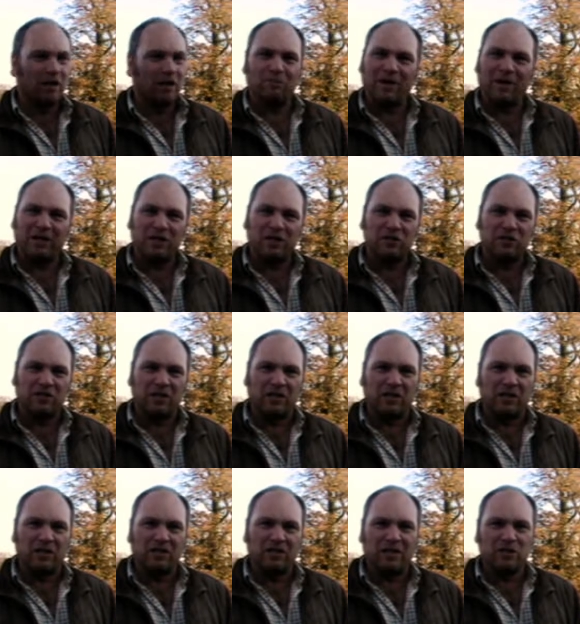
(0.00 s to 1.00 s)
I manage
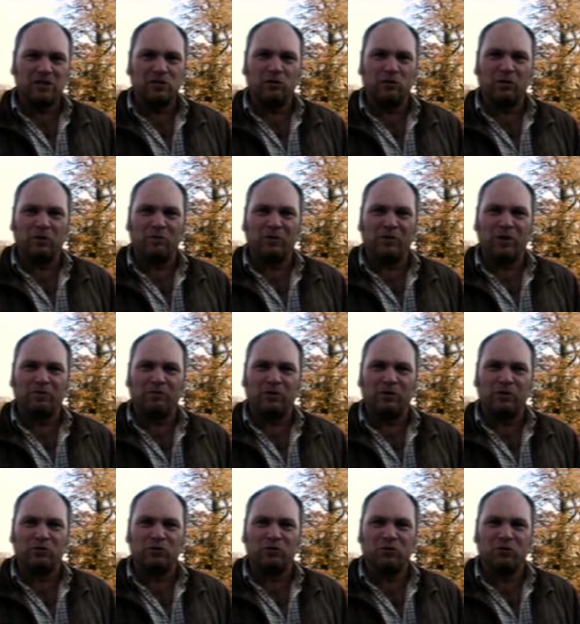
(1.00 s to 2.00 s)
the National Diploma
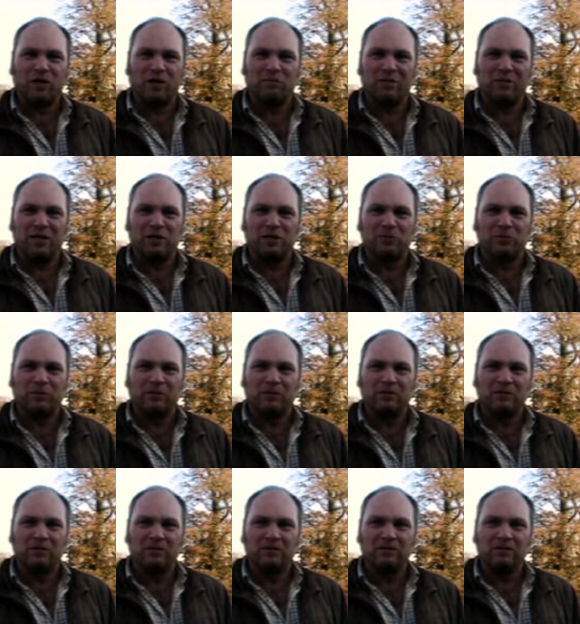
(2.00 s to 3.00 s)
Countryside Management.
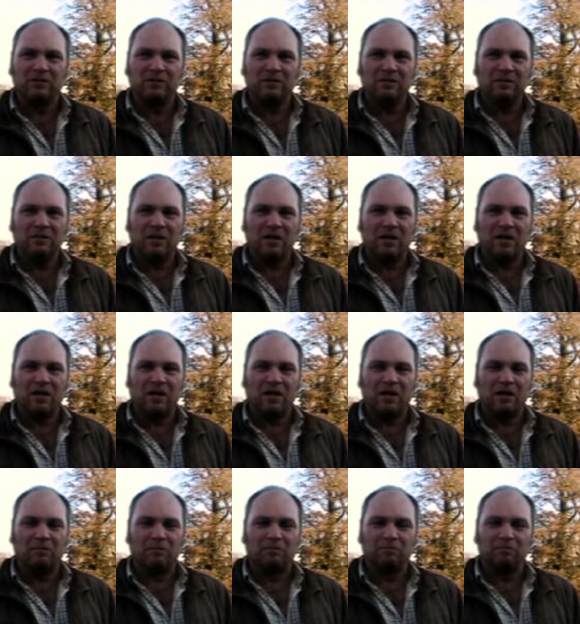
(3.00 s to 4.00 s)

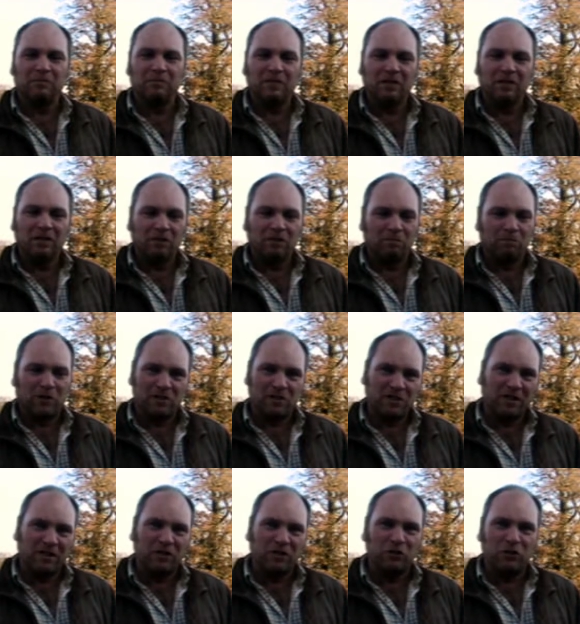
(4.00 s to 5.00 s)
Um, my
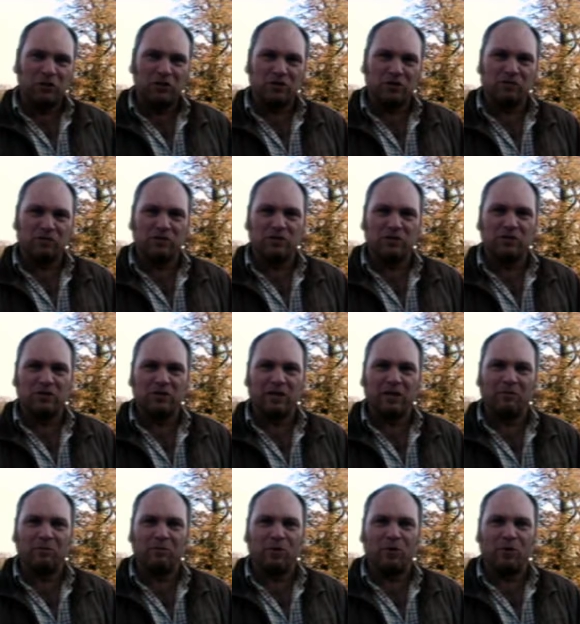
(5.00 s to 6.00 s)
second years have just
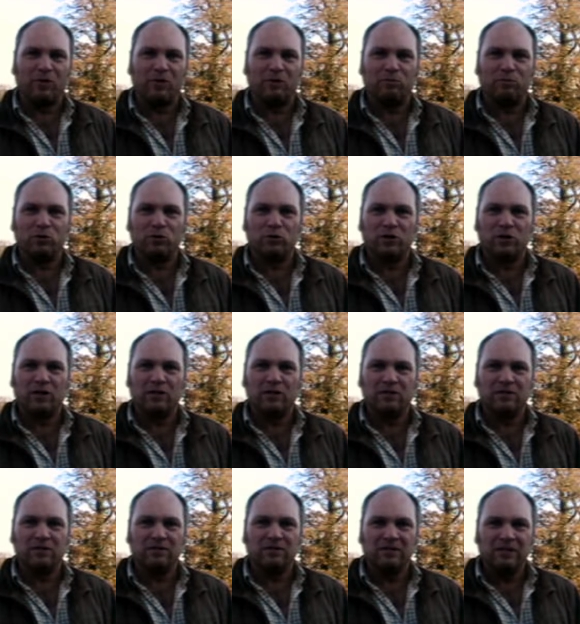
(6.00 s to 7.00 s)
taken part in the
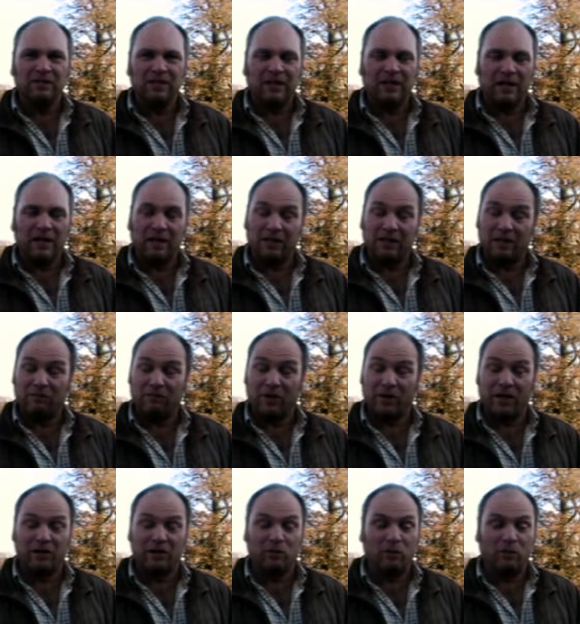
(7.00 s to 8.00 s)
project and they've
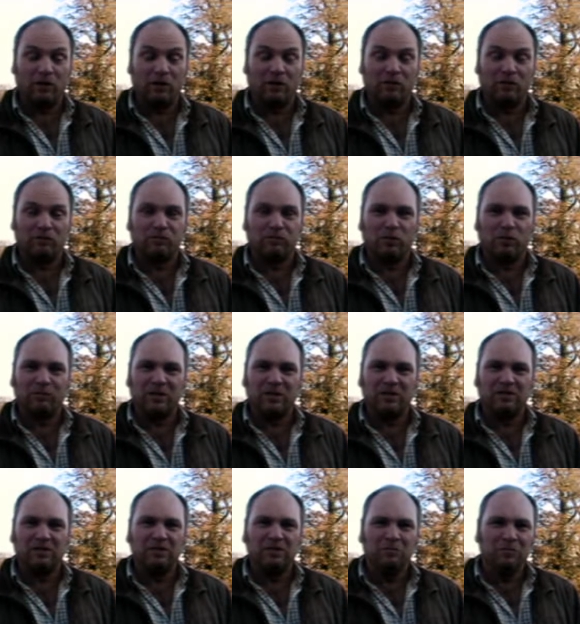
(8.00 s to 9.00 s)
gained quite a lot from it,
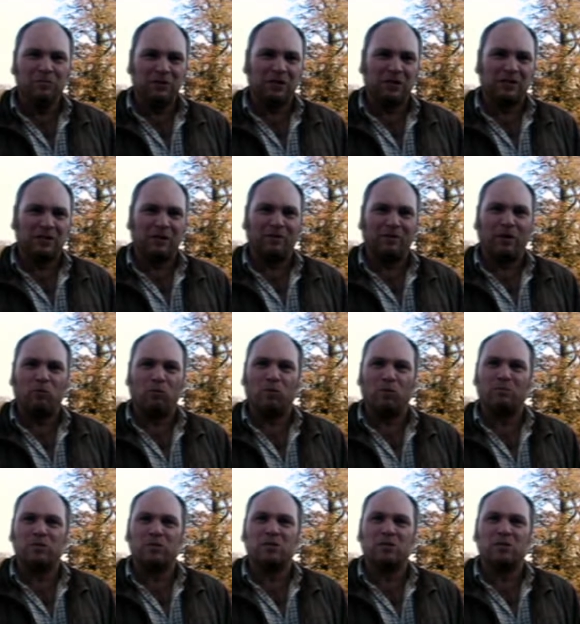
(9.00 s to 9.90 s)
particularly about what